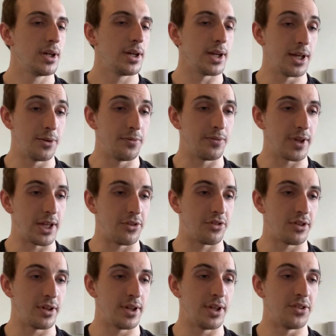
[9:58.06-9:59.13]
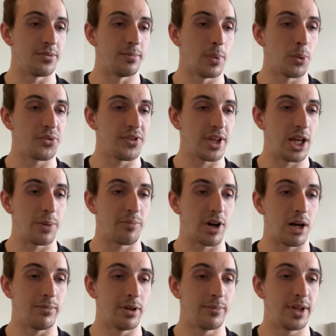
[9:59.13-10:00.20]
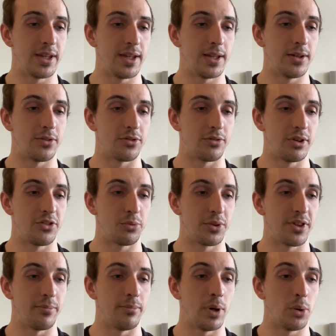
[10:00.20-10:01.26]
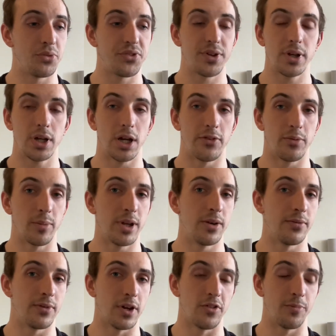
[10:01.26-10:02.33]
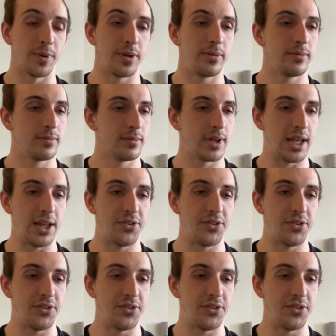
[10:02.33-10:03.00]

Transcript: Inflation is mostly a problem in the industries with the most government involvement. Key